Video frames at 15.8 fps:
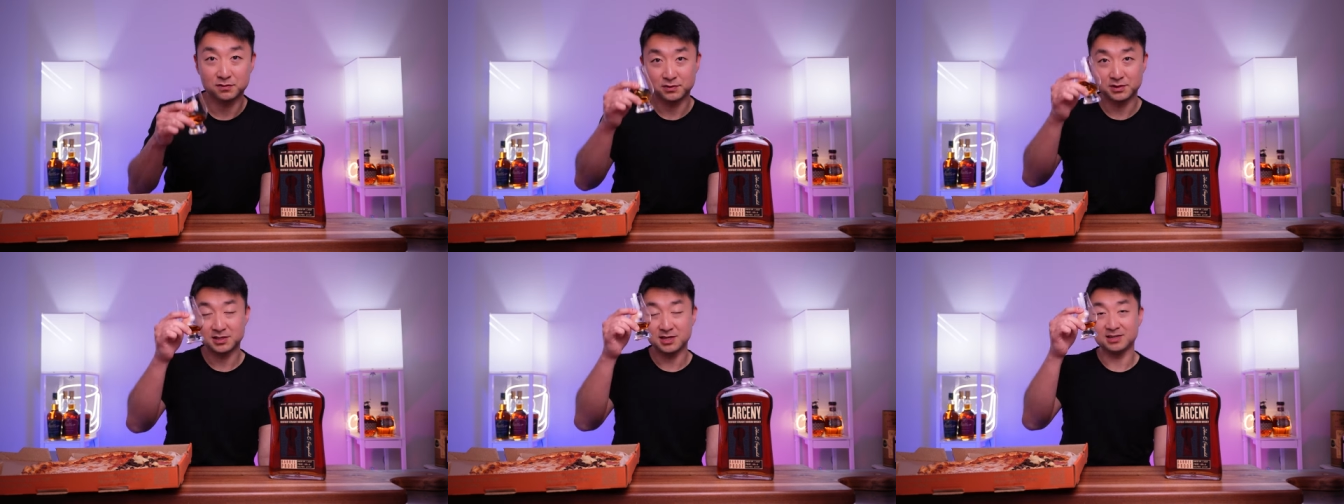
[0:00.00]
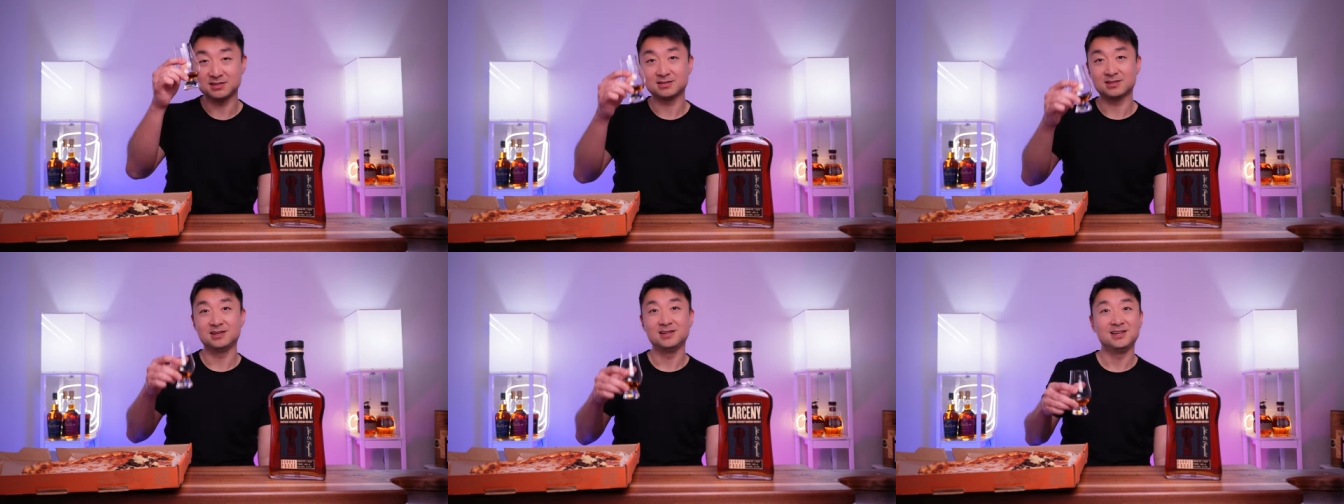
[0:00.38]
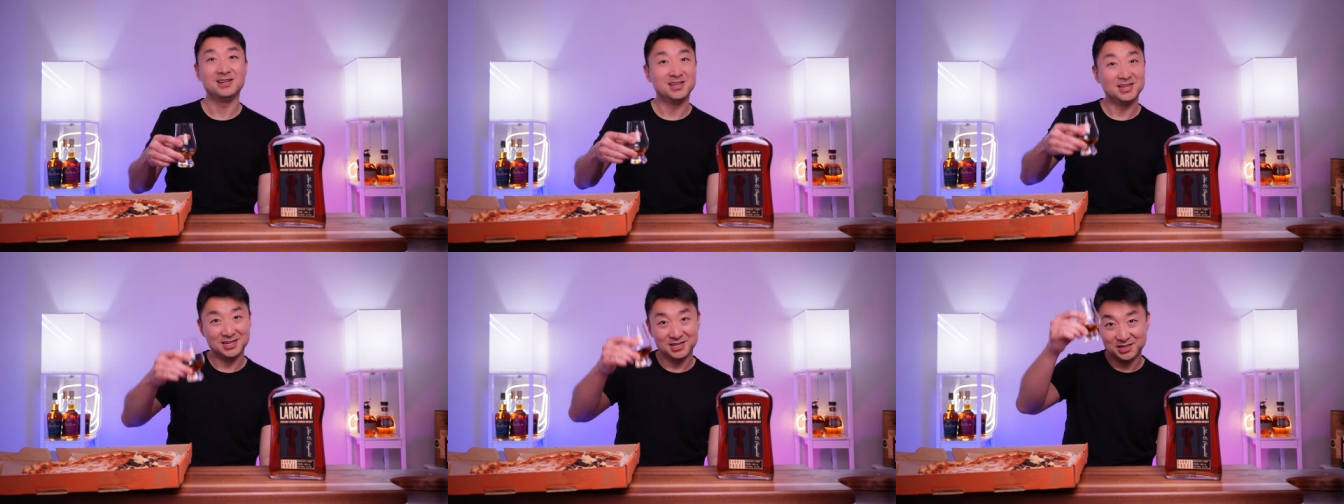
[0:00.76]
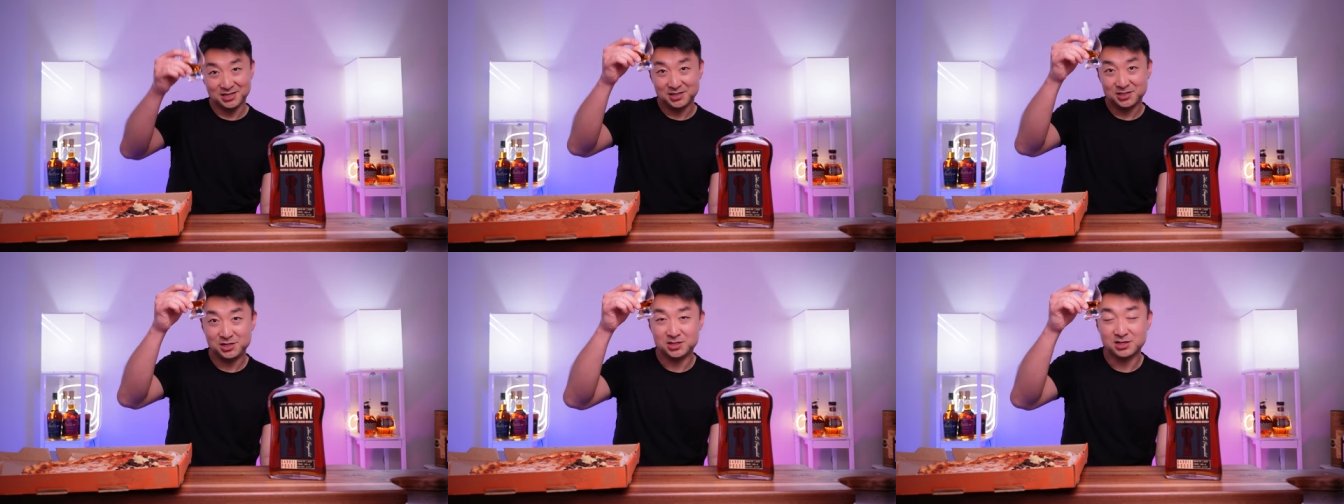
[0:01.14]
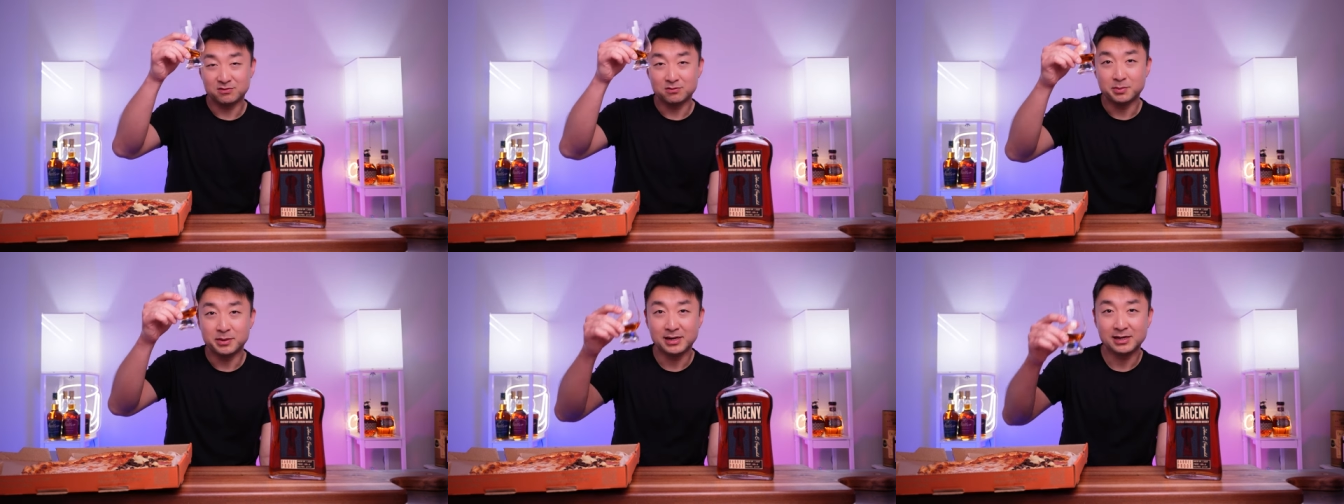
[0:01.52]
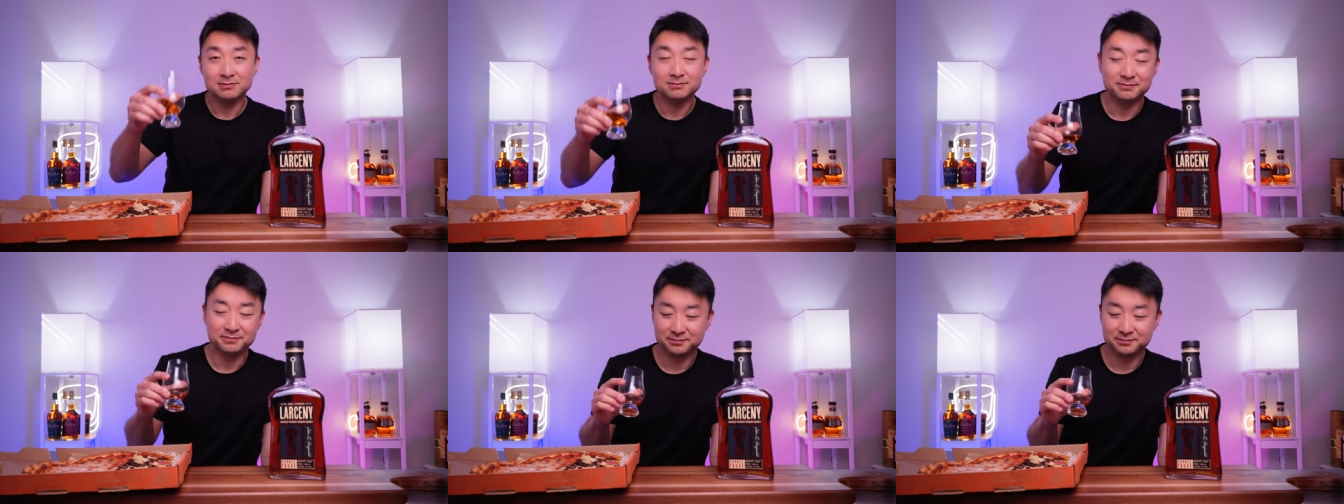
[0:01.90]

go for the taste. Cheers, everybody.